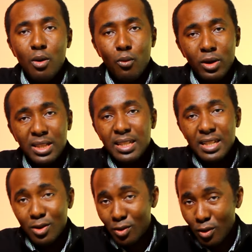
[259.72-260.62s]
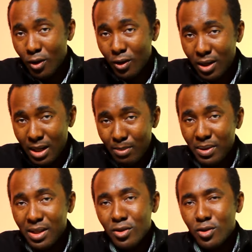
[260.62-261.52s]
What is your company